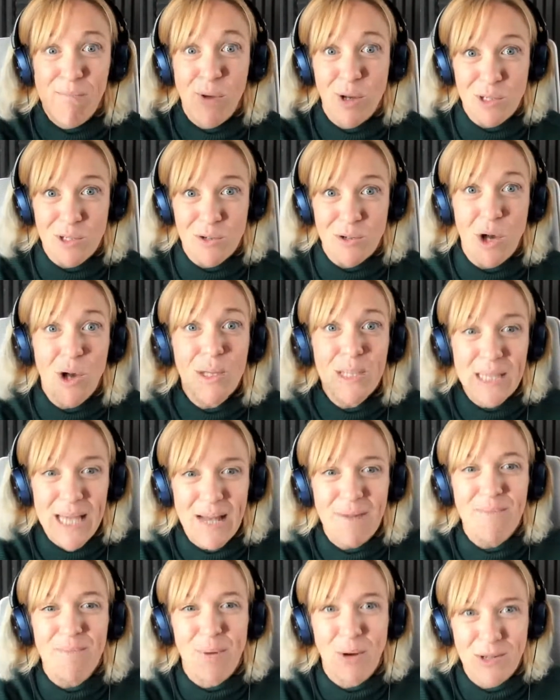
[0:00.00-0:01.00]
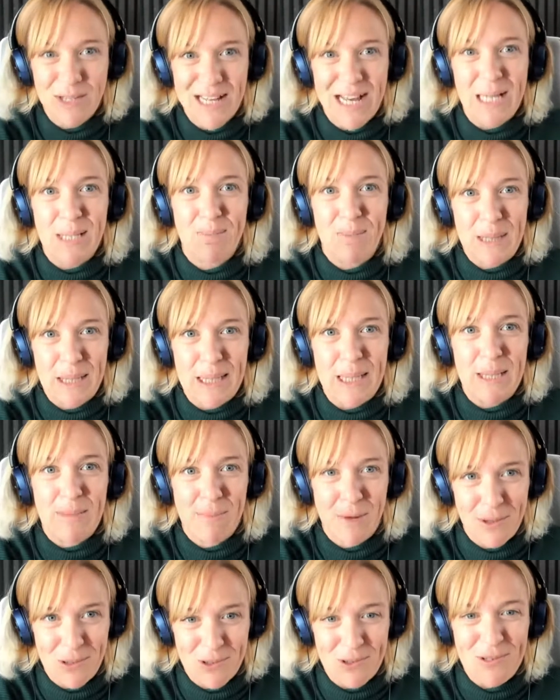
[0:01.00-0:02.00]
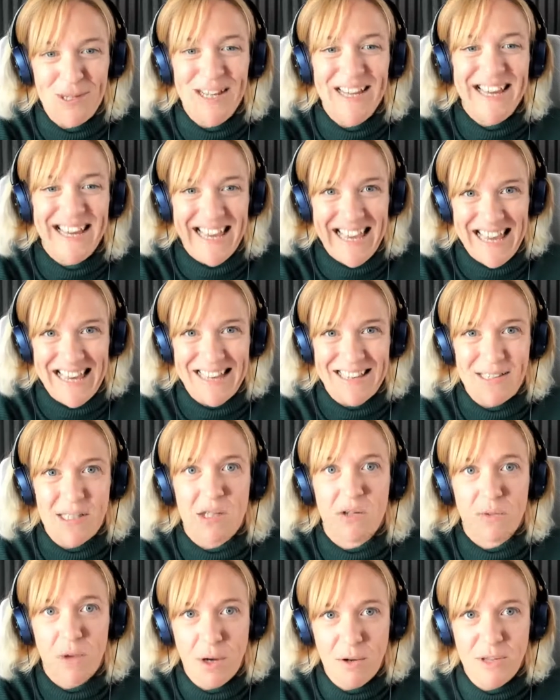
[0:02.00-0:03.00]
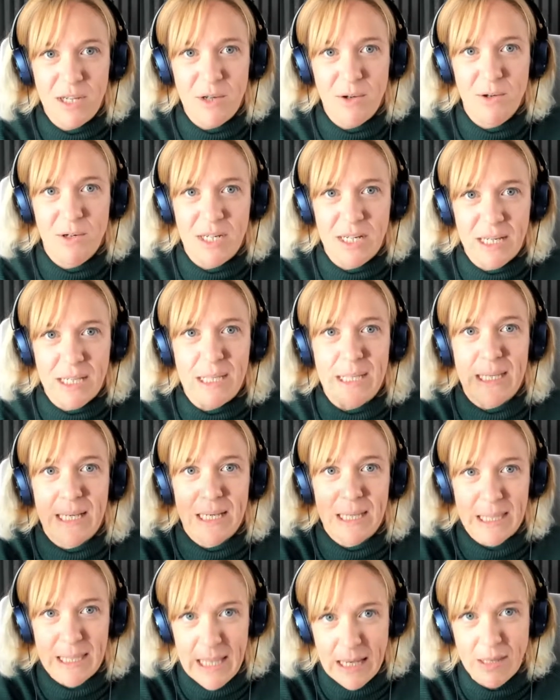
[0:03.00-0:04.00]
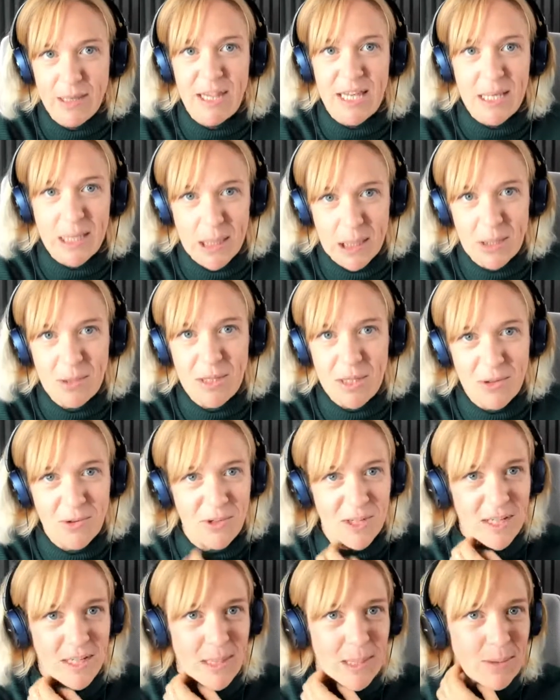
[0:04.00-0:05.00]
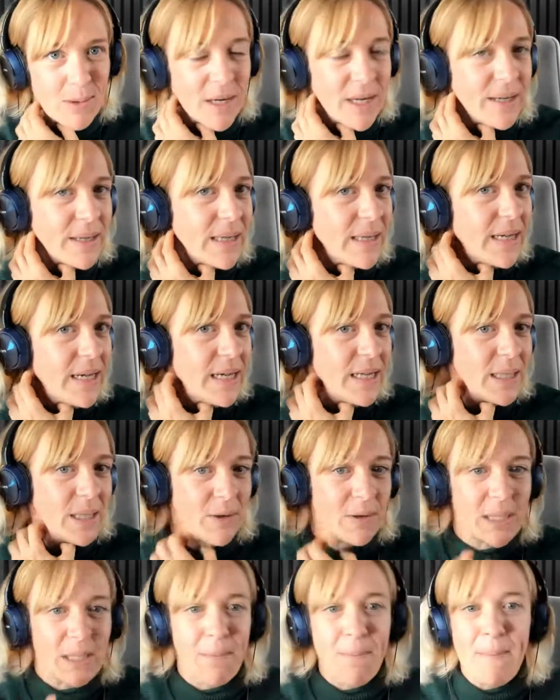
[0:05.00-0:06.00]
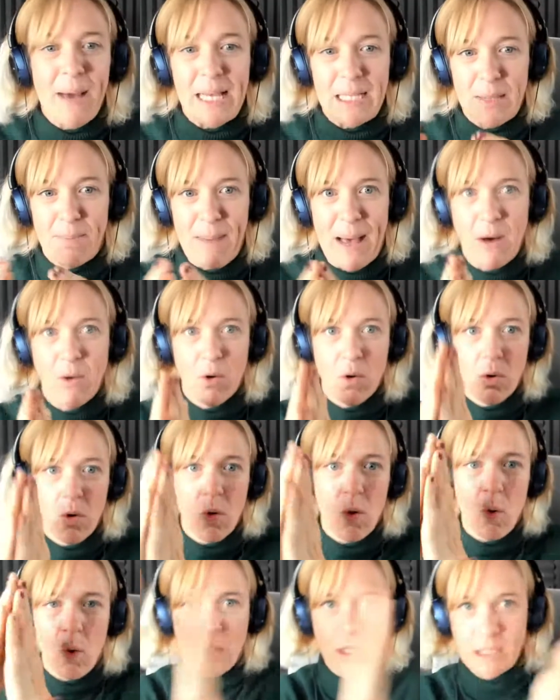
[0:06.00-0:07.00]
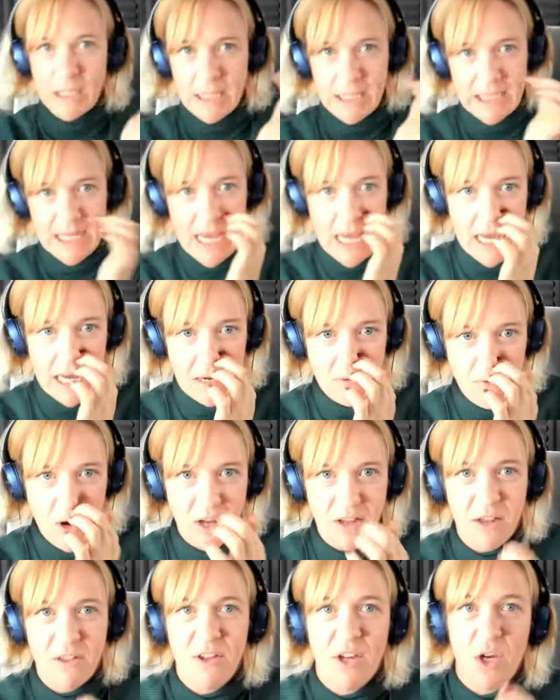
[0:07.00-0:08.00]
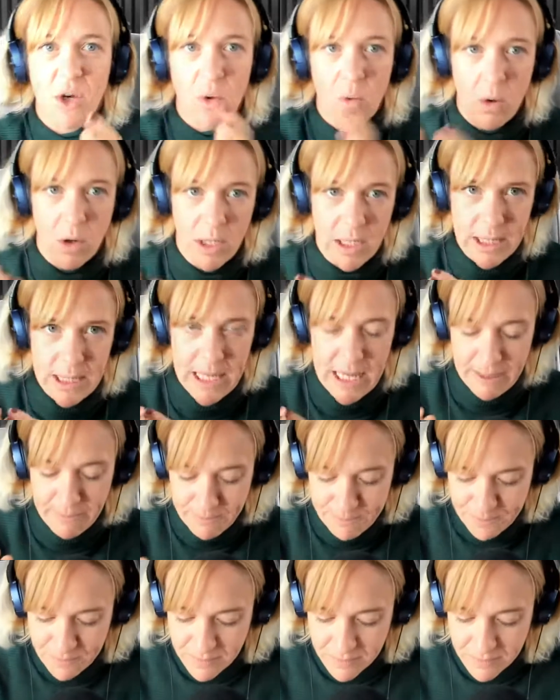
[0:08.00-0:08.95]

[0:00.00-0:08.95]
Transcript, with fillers: model content podcast business model is grow the audience sell things to the audience right so it's a, it's about quantity rather than quality